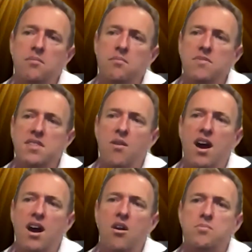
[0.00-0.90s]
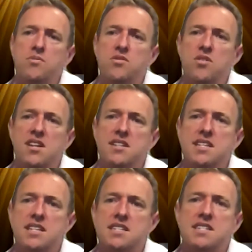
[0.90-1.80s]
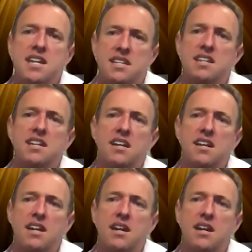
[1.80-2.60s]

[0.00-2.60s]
there are opportunities in the sector